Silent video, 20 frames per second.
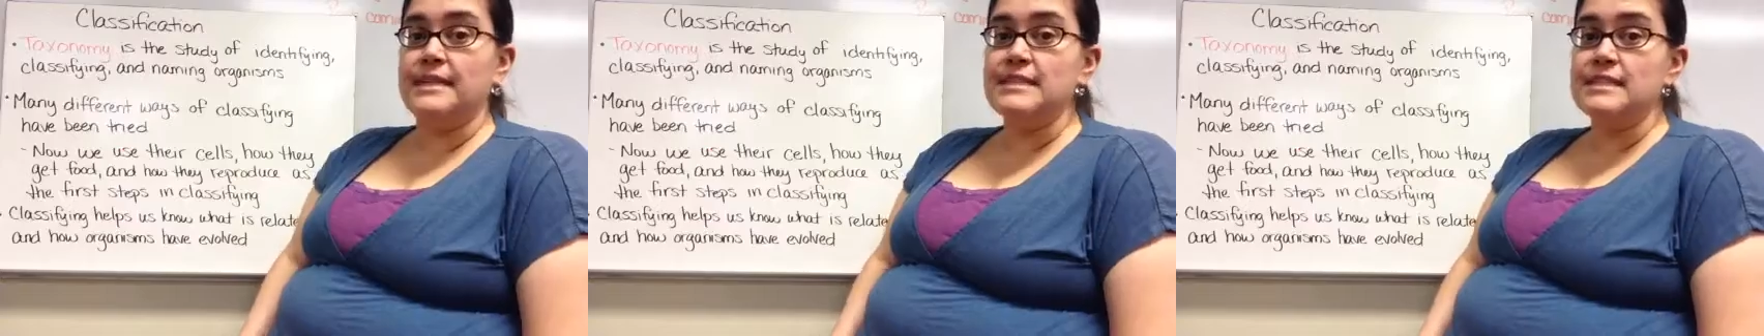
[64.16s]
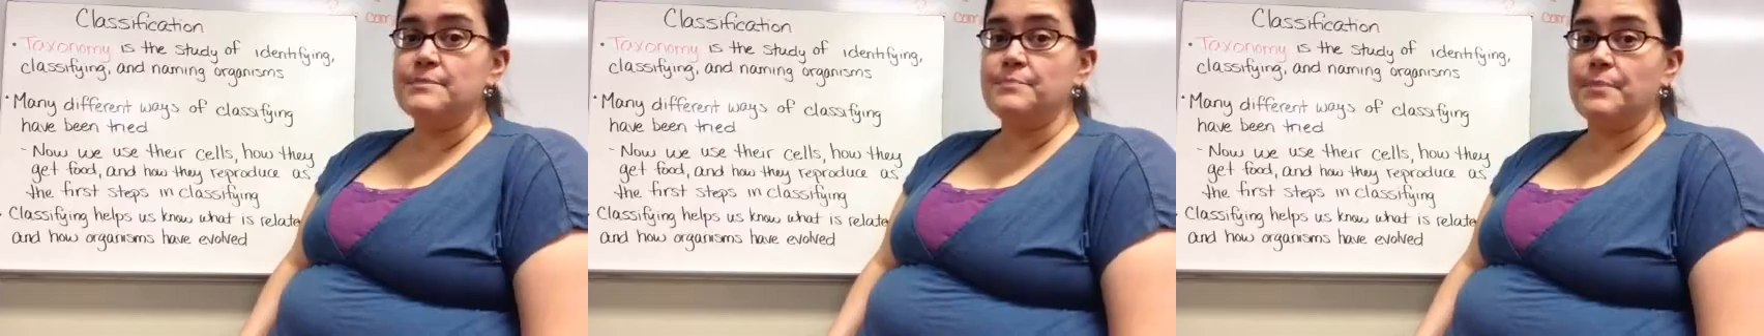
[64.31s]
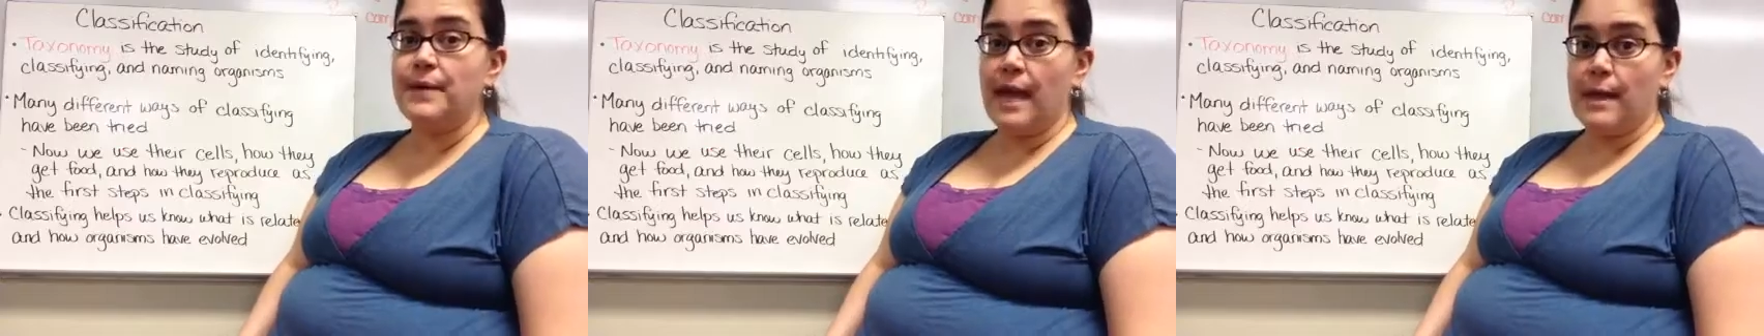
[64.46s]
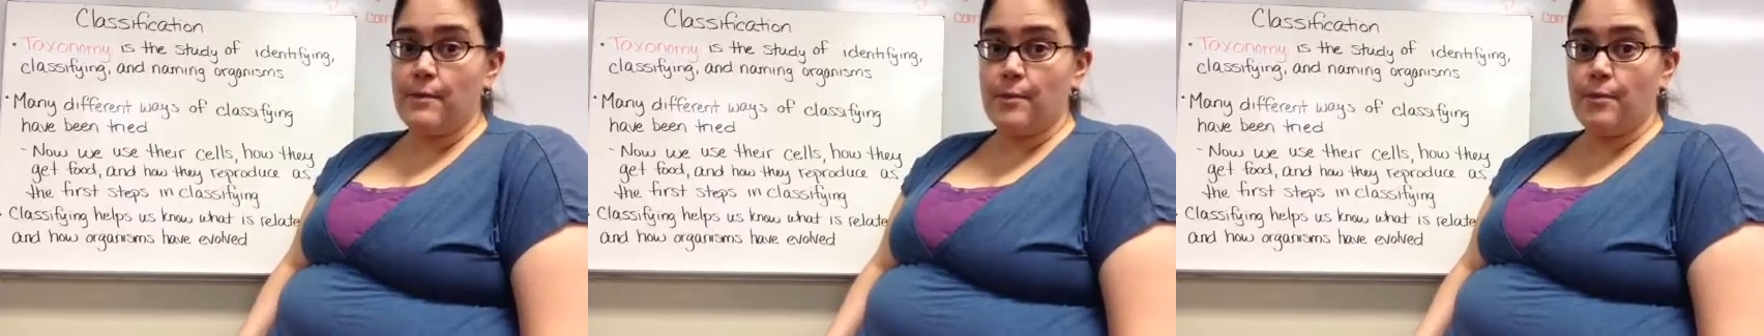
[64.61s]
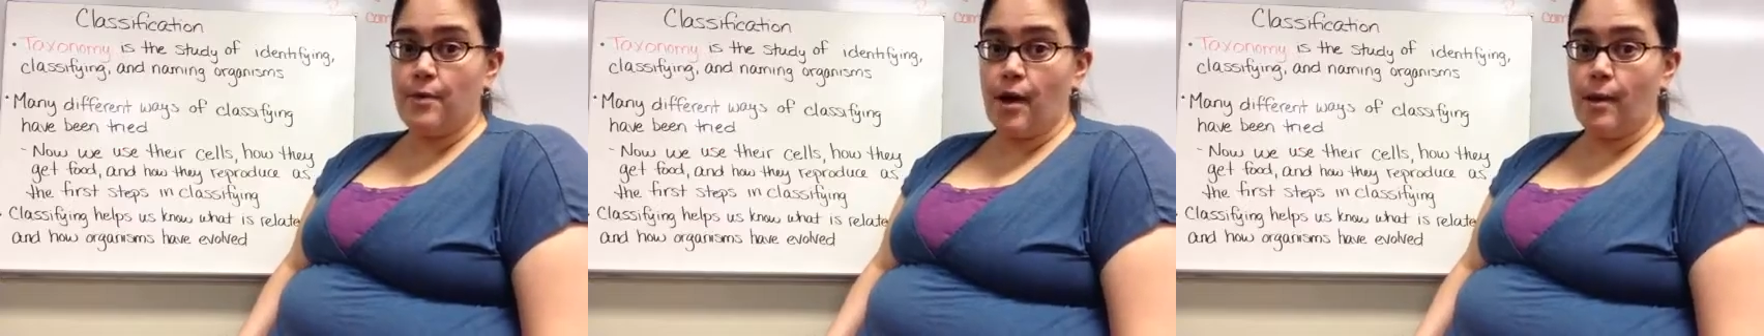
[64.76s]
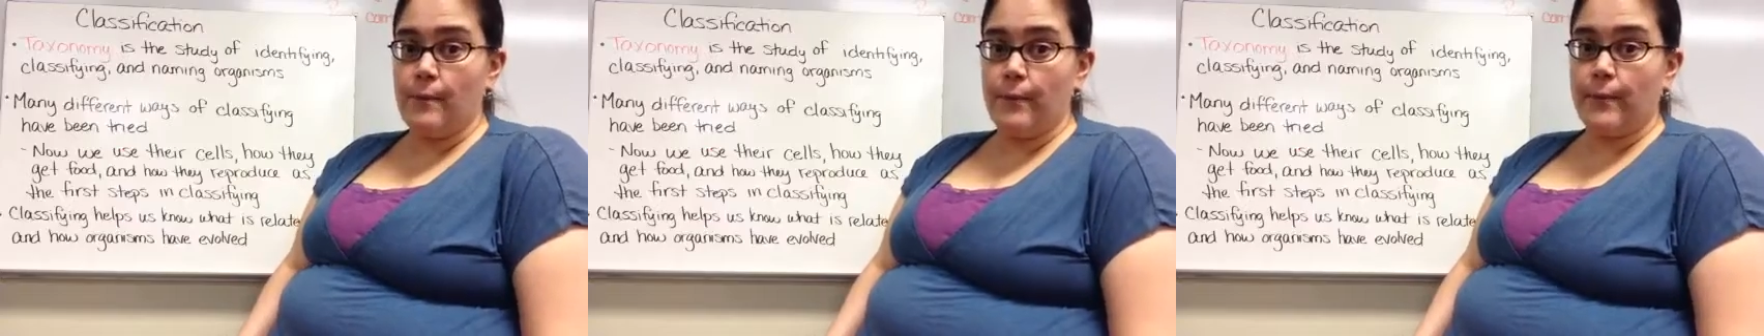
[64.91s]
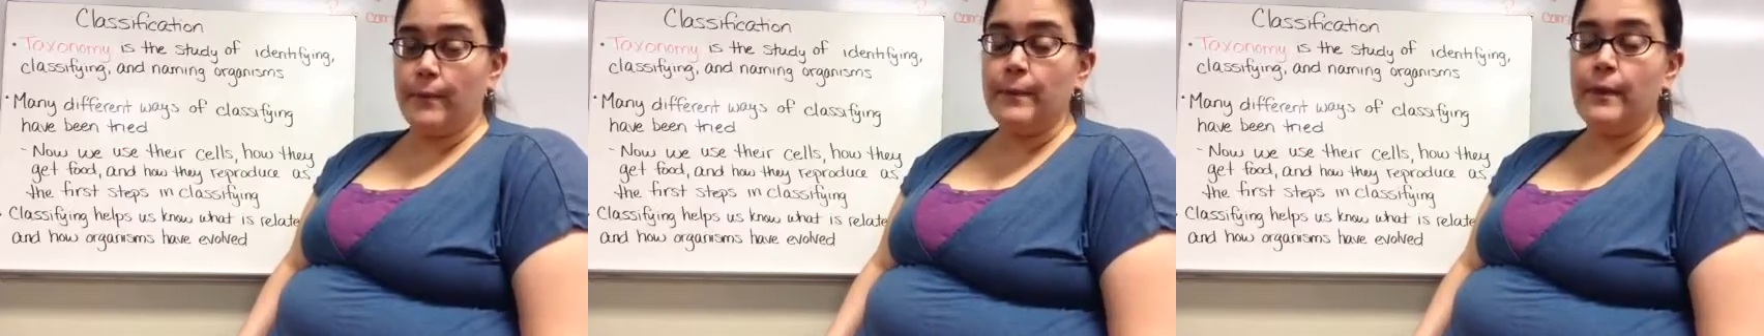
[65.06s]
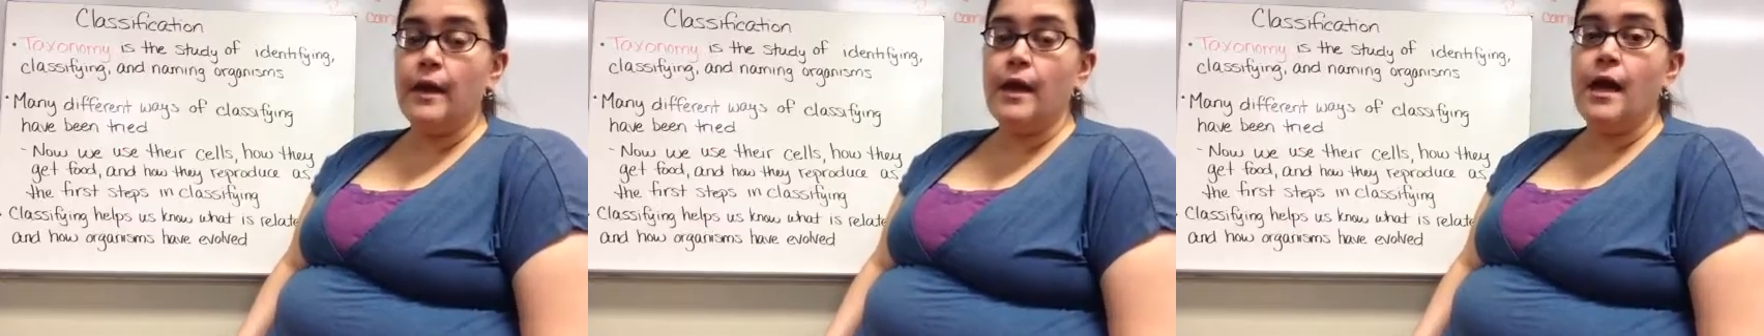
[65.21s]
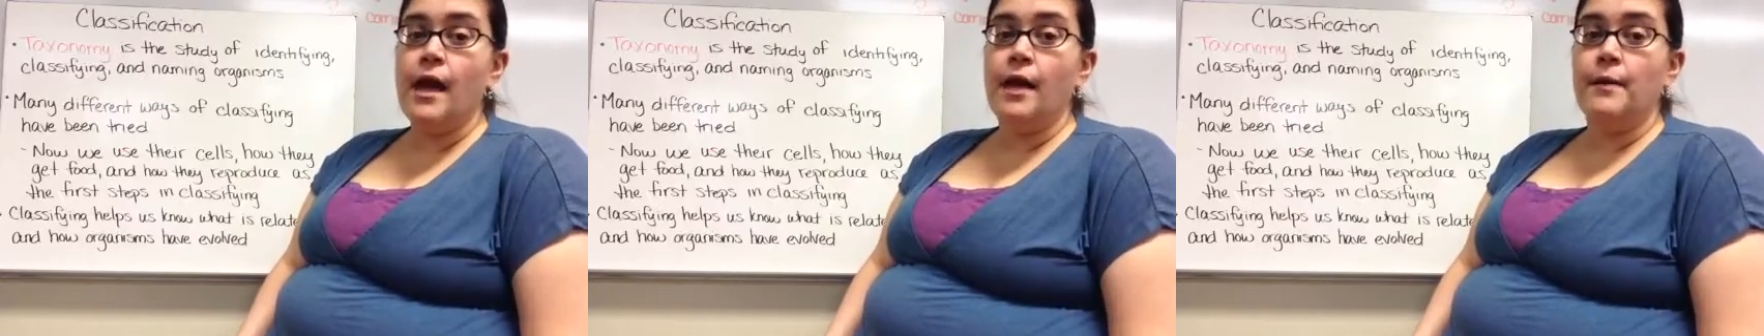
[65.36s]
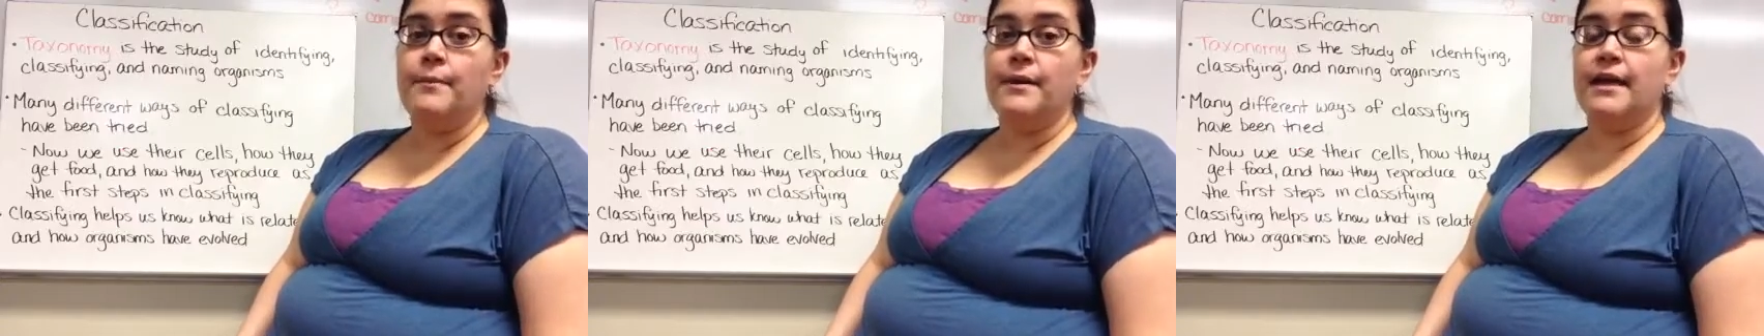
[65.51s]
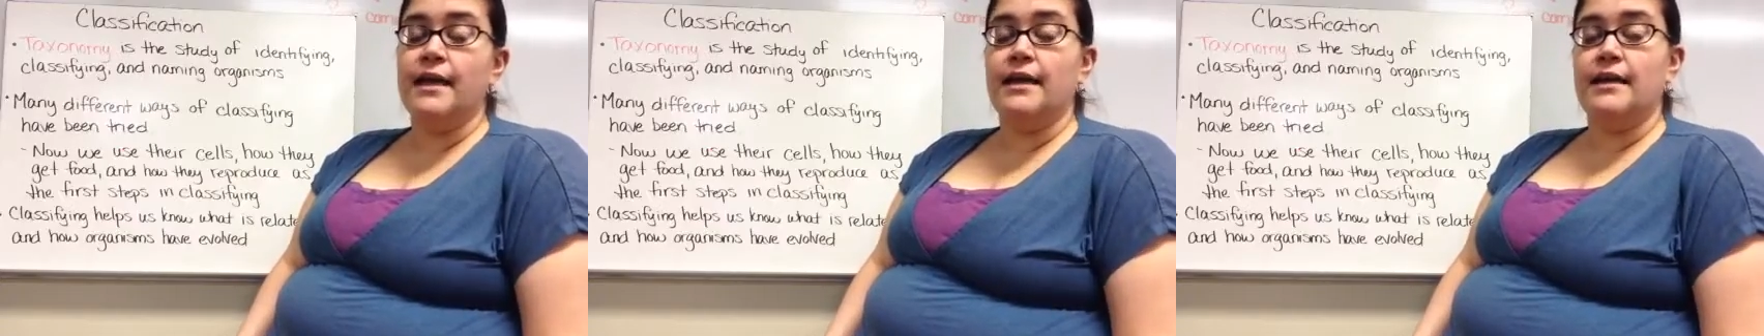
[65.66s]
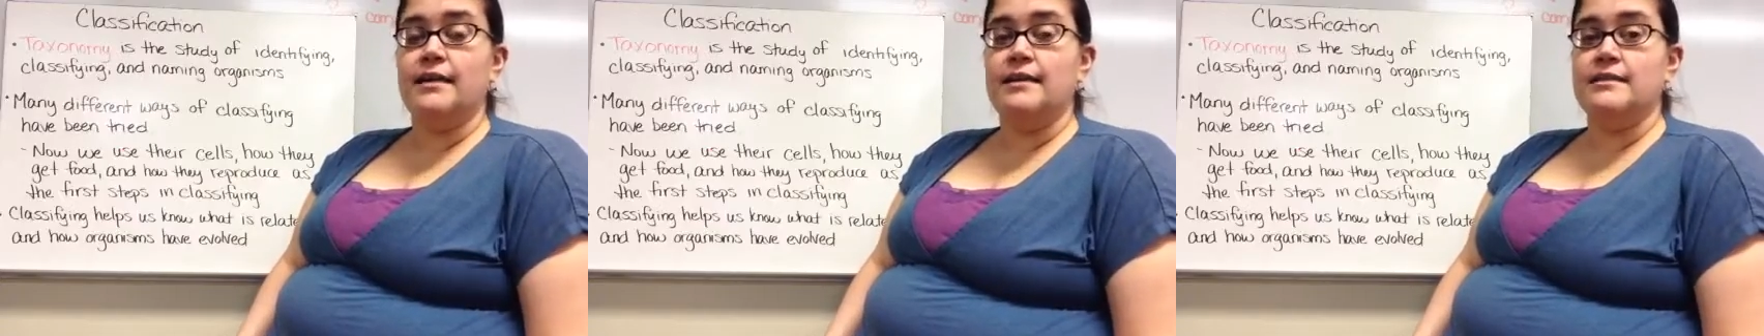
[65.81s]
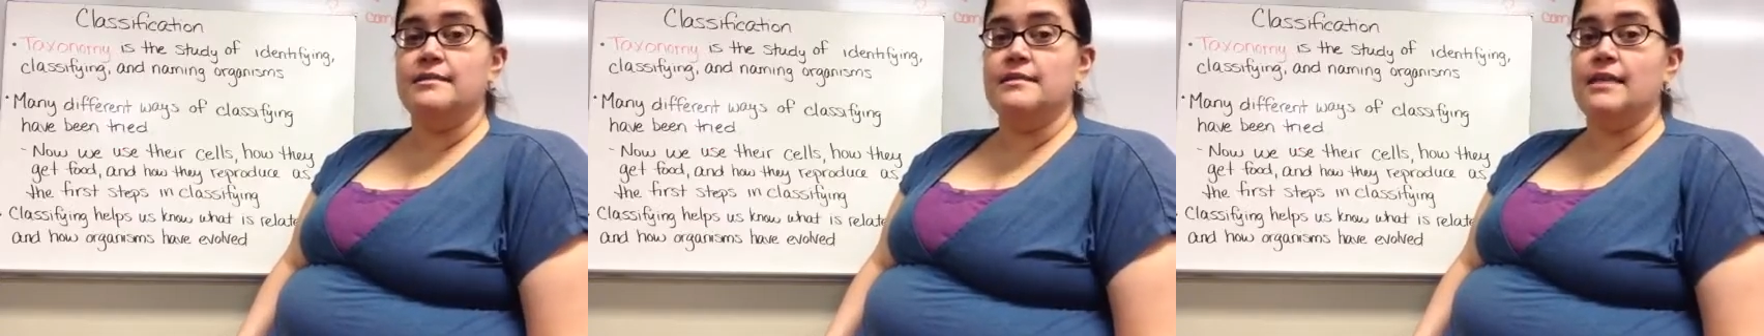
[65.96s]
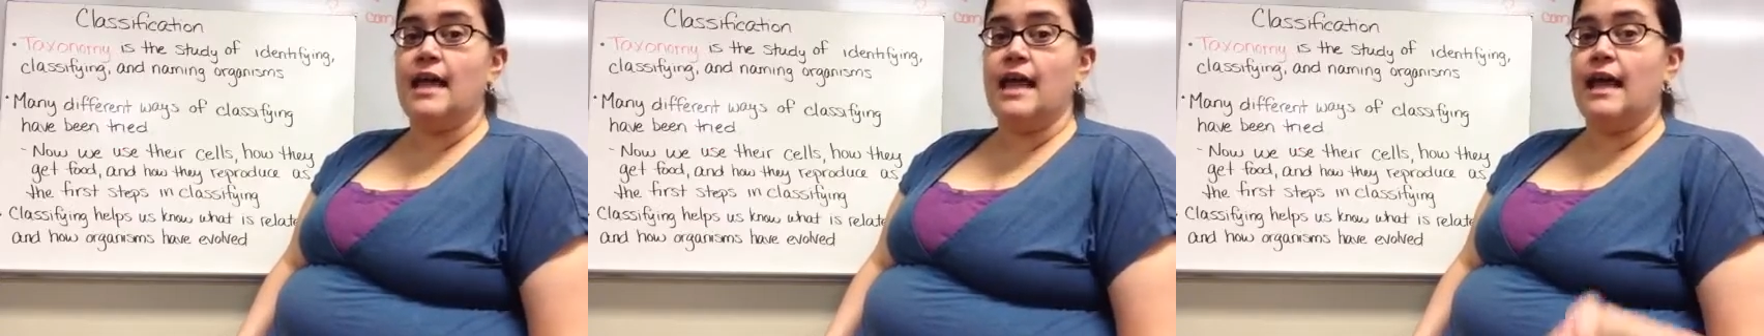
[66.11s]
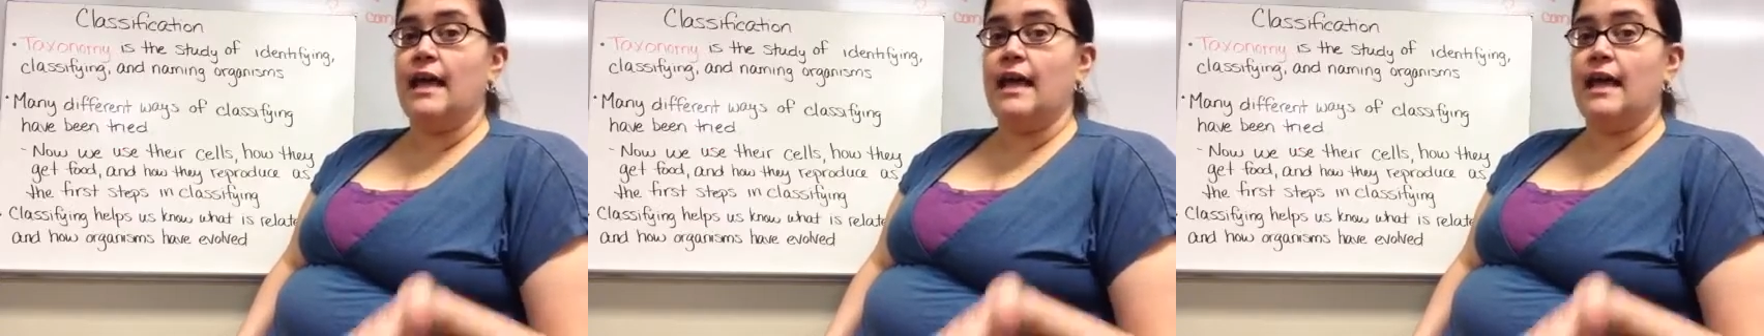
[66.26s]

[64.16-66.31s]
this became a problem because